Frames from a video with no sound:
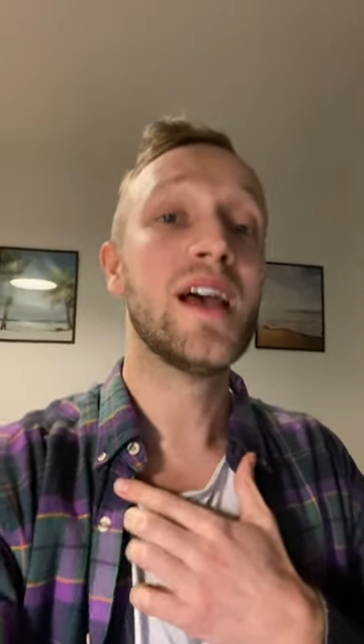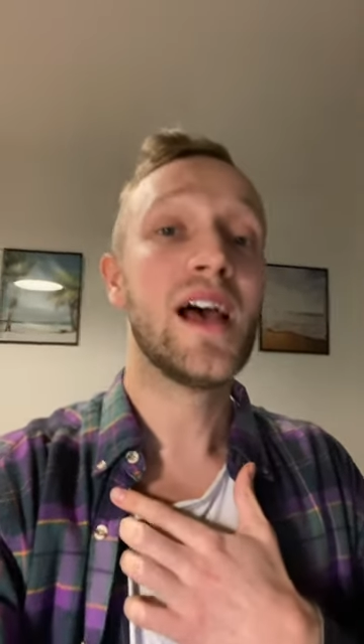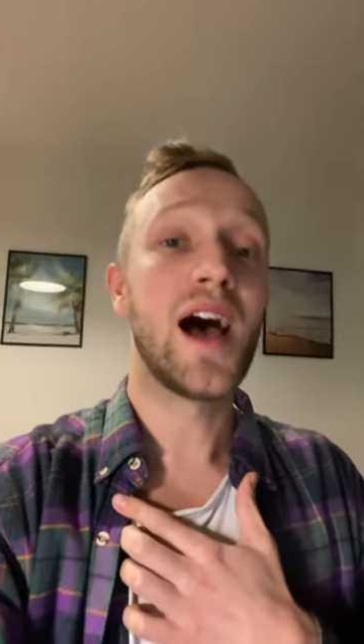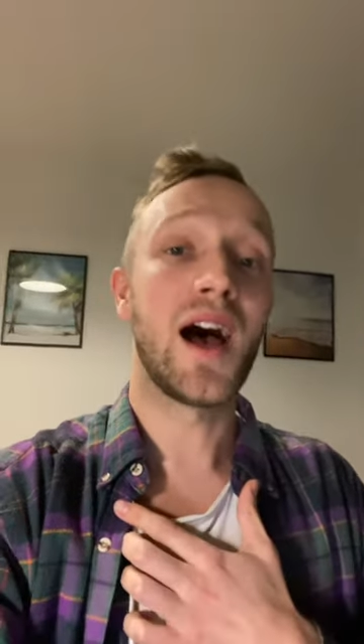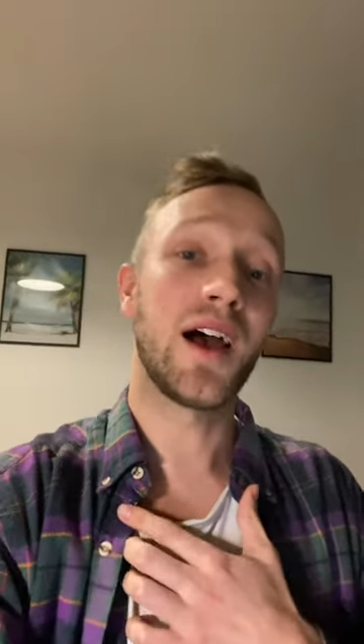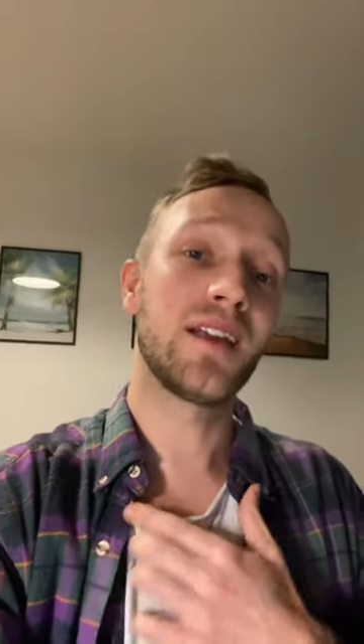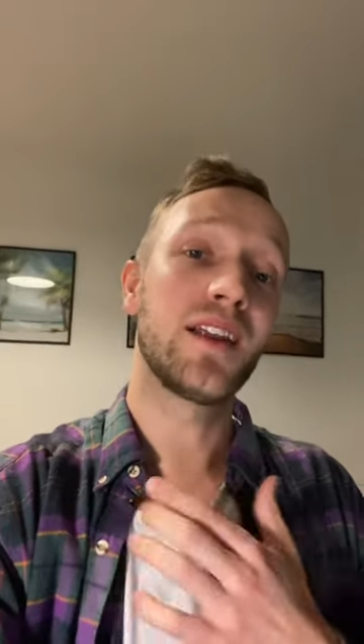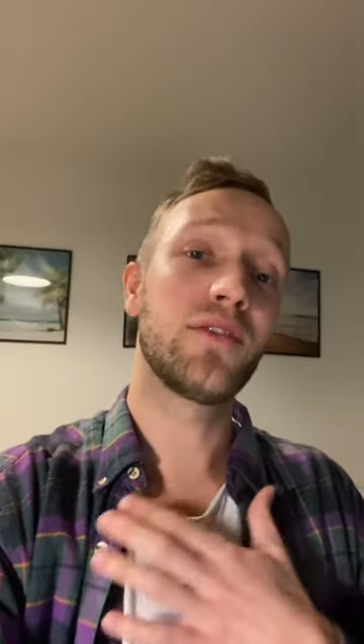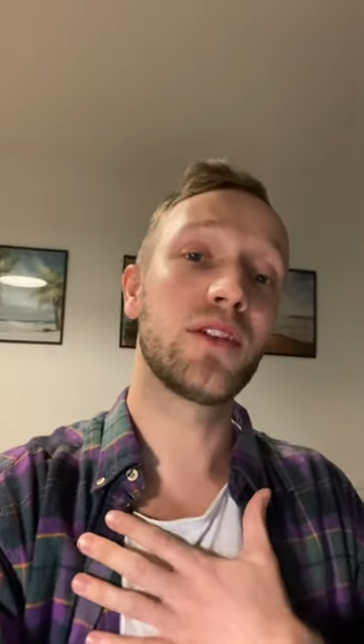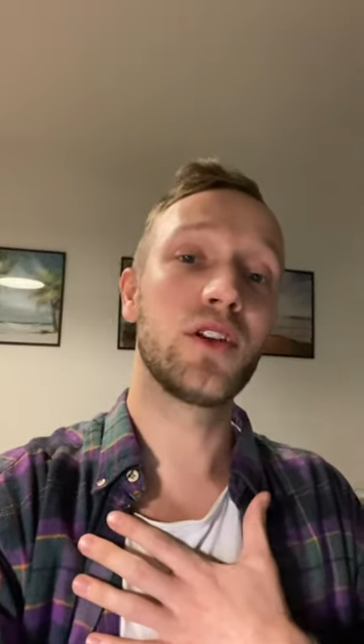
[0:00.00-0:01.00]
I
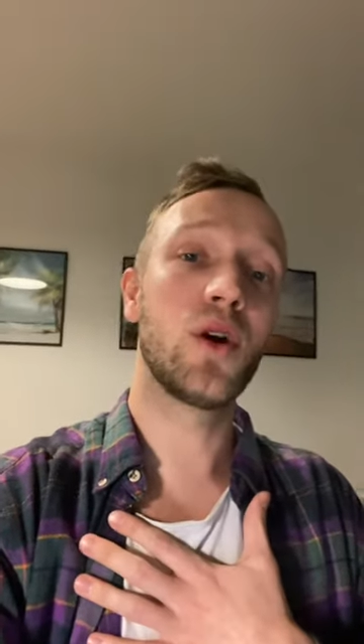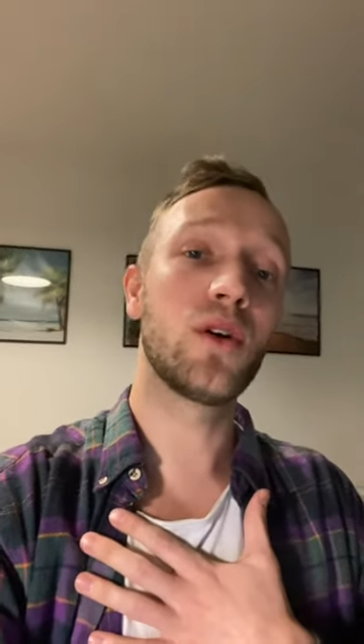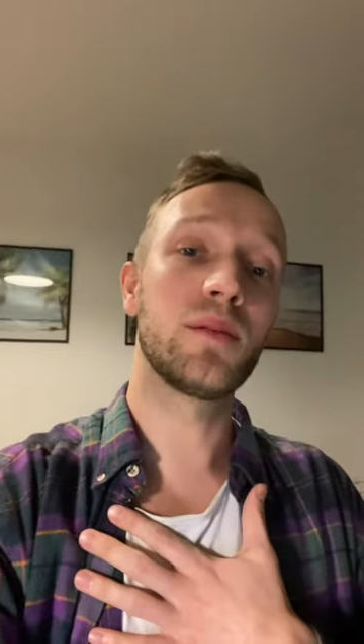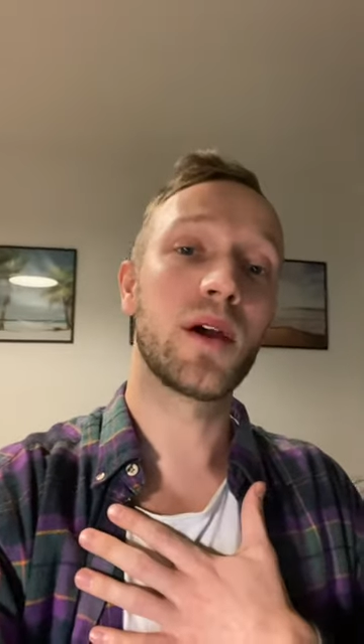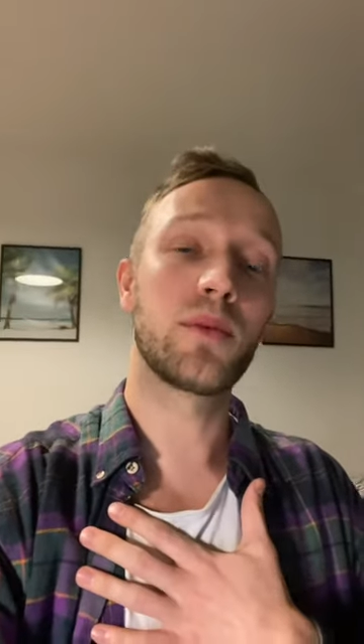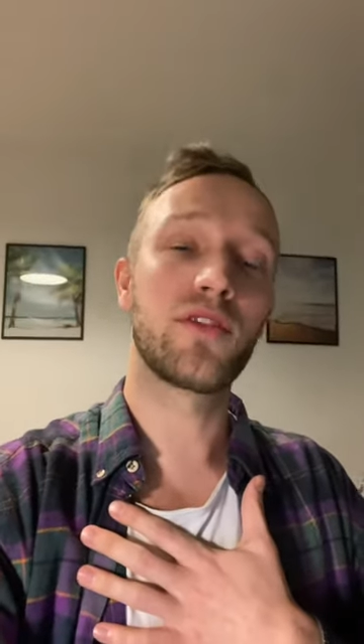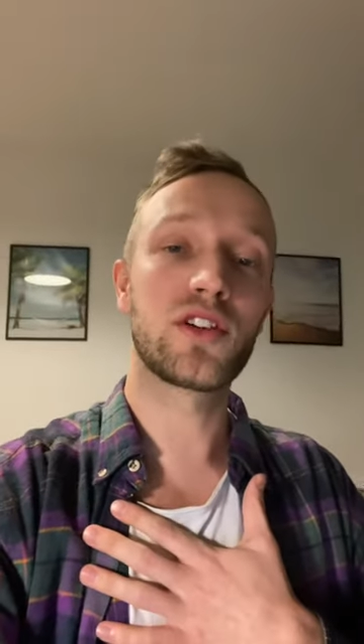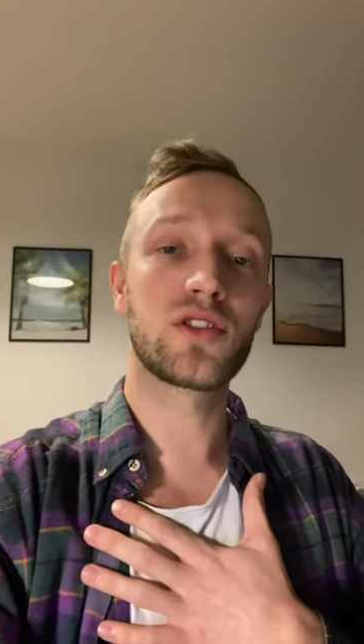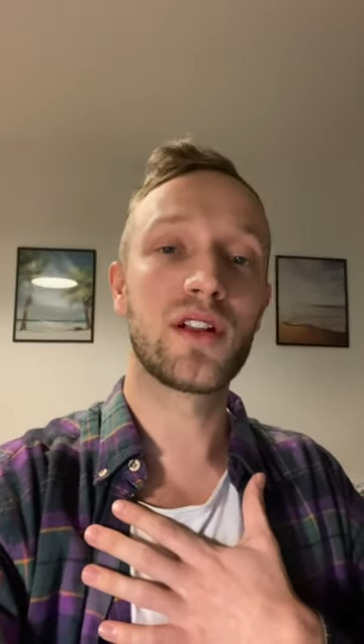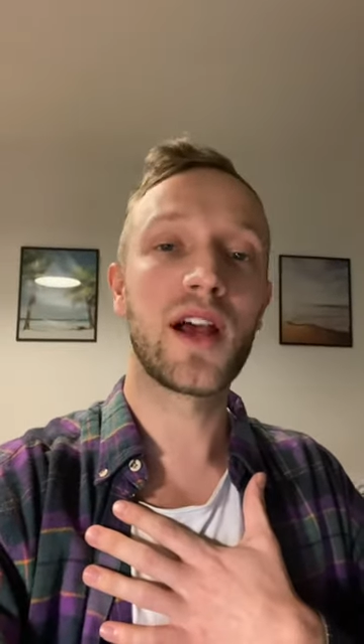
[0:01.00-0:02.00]
definitely know in my professional
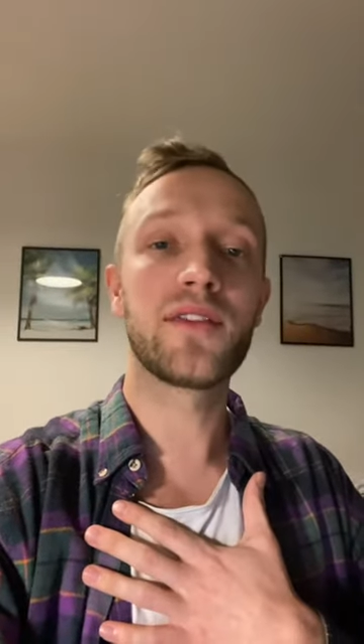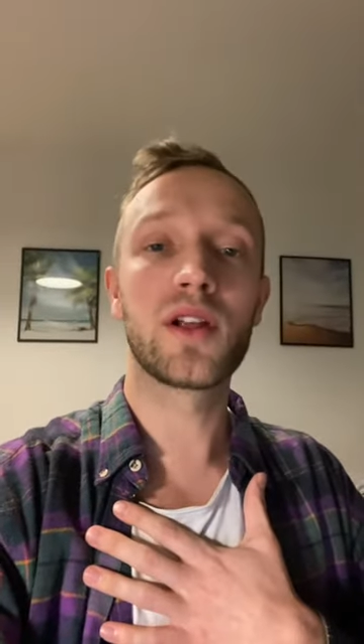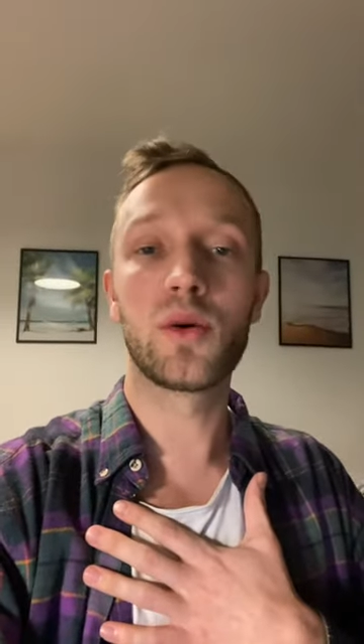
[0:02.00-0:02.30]
life that I want